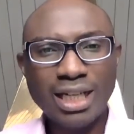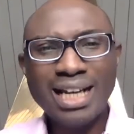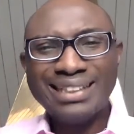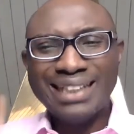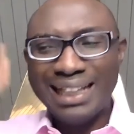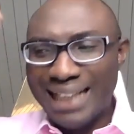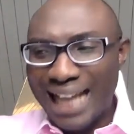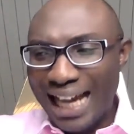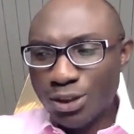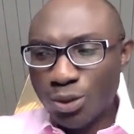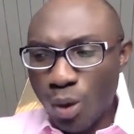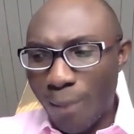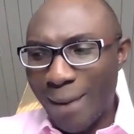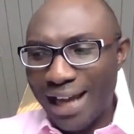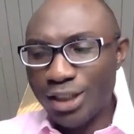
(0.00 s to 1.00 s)
the large
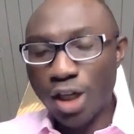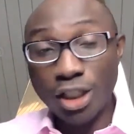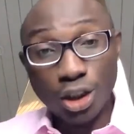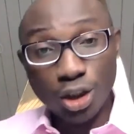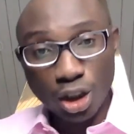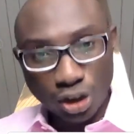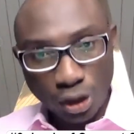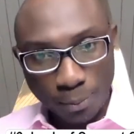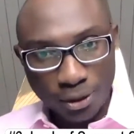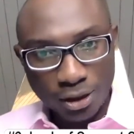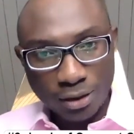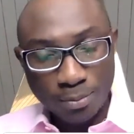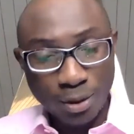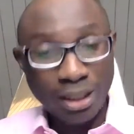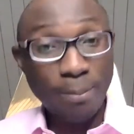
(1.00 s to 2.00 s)
one might not need no support,
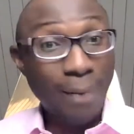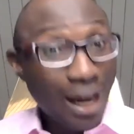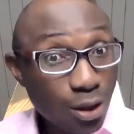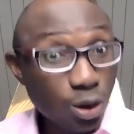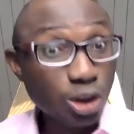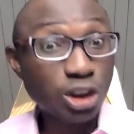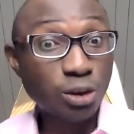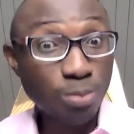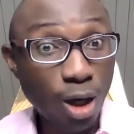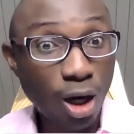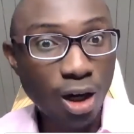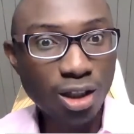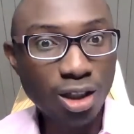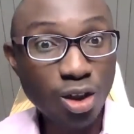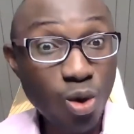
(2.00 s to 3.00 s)
but the micro,
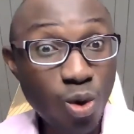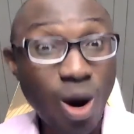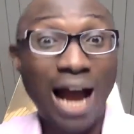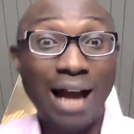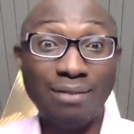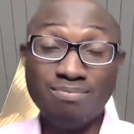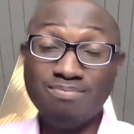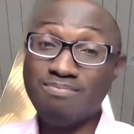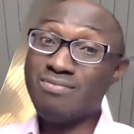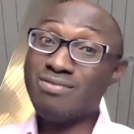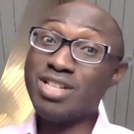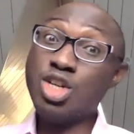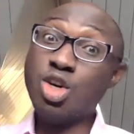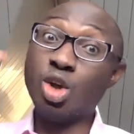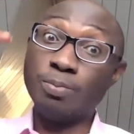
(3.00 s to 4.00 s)
small, who have
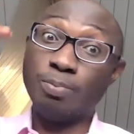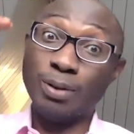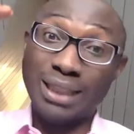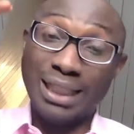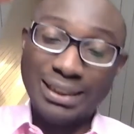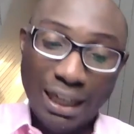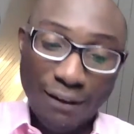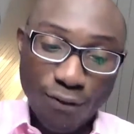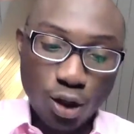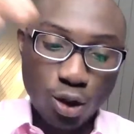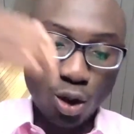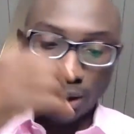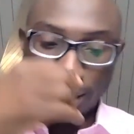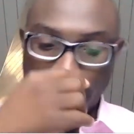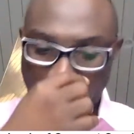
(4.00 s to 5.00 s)
huge potential for
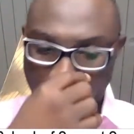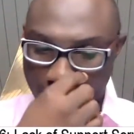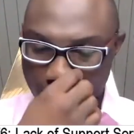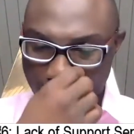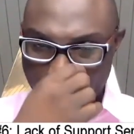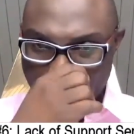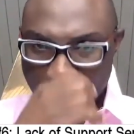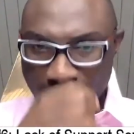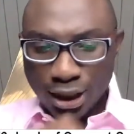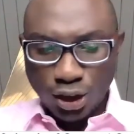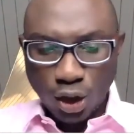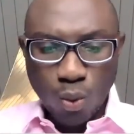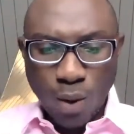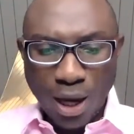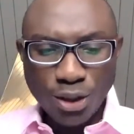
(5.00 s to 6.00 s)
growth, need it.
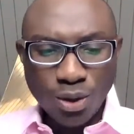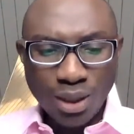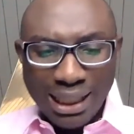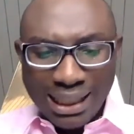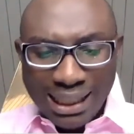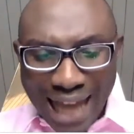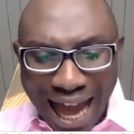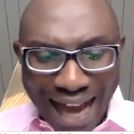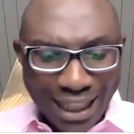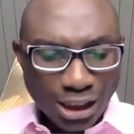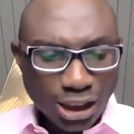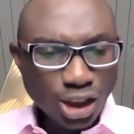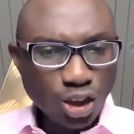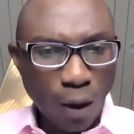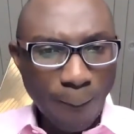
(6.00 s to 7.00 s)
So when you lack
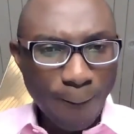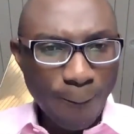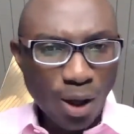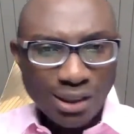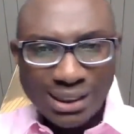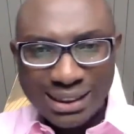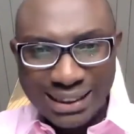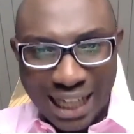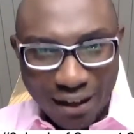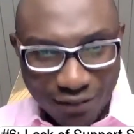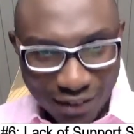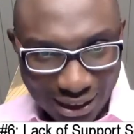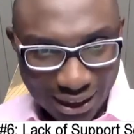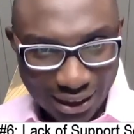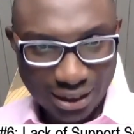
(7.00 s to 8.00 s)
support
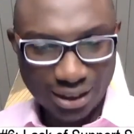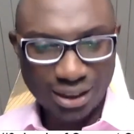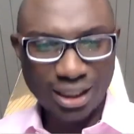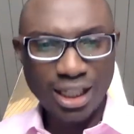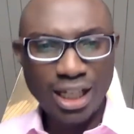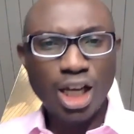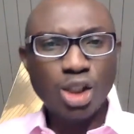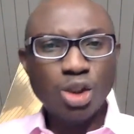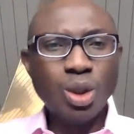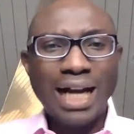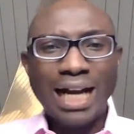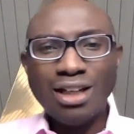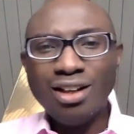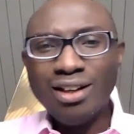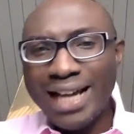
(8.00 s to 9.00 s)
services, you
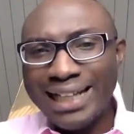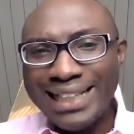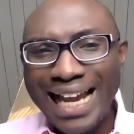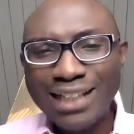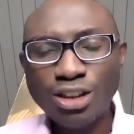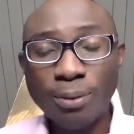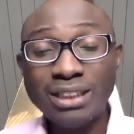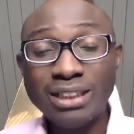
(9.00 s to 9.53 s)
cannot render any support